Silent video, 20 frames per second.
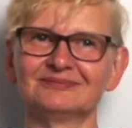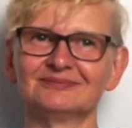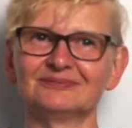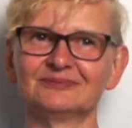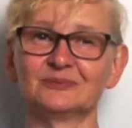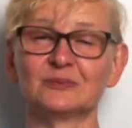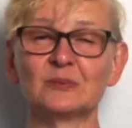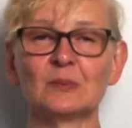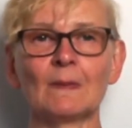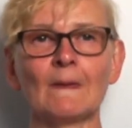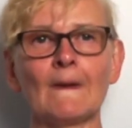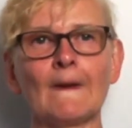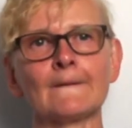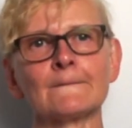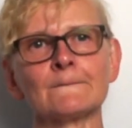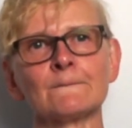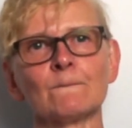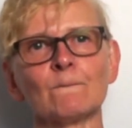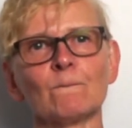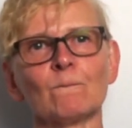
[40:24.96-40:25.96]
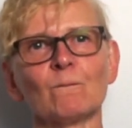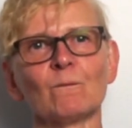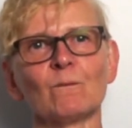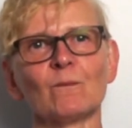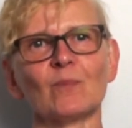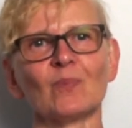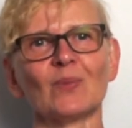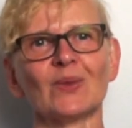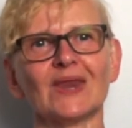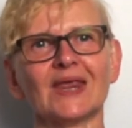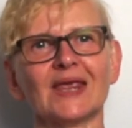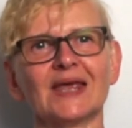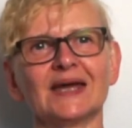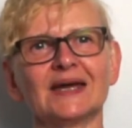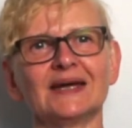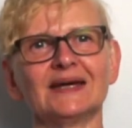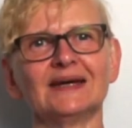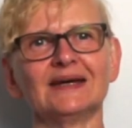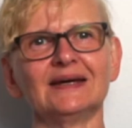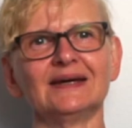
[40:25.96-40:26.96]
Being a generator is
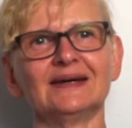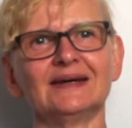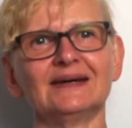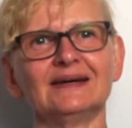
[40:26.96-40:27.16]
easy, huh?